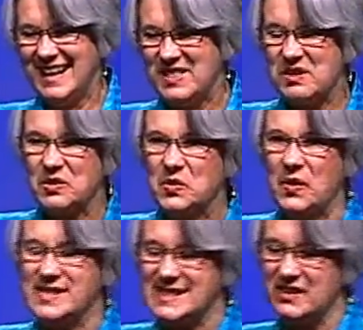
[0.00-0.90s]
Another
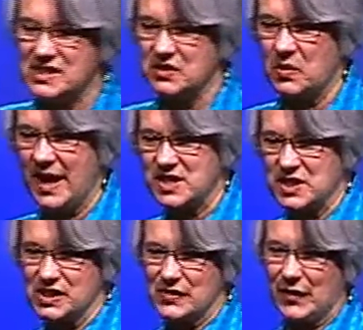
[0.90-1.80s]
series of
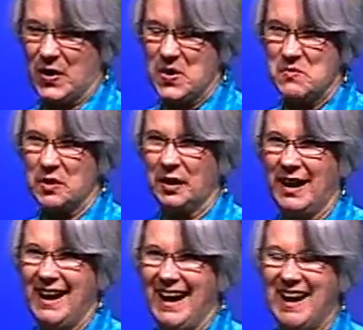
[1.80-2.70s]
questions for homework.
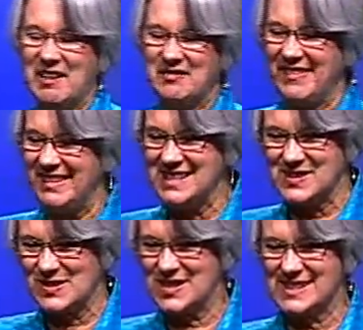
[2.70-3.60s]

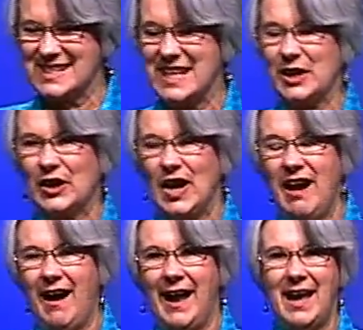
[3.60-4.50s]
These are just here.
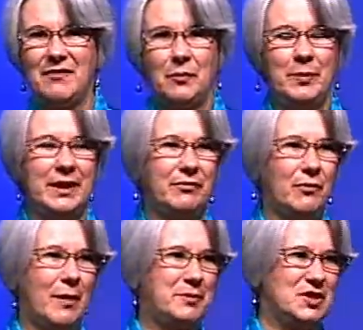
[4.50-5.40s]
I have a bit of
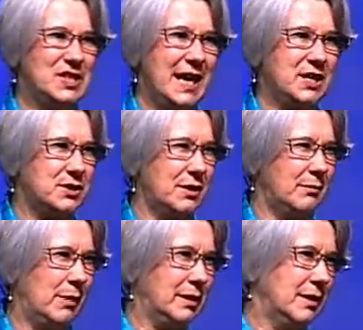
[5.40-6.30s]
a reputation
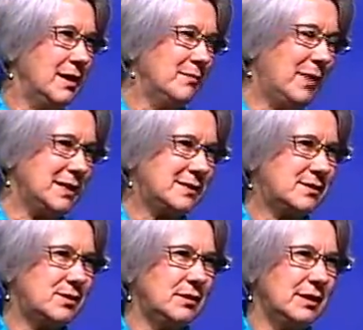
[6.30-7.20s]
among my
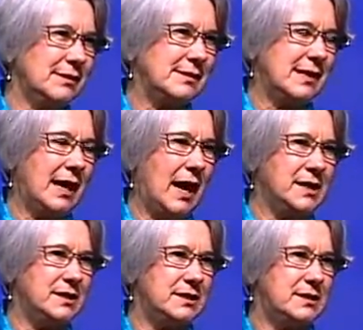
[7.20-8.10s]
students that
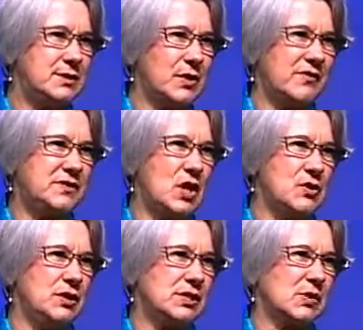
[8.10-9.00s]
I sort of
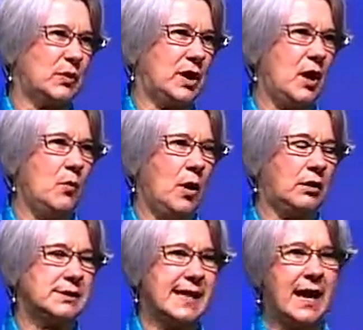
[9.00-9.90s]
don't use the word
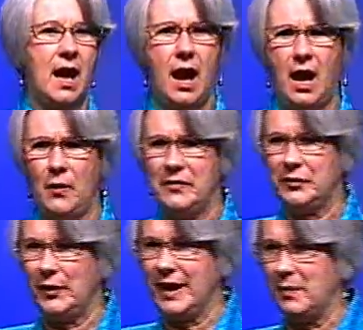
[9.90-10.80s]
homework. I'll say, oh, I have
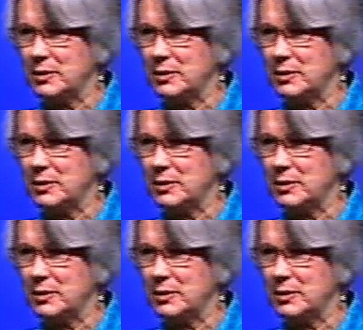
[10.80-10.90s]
a great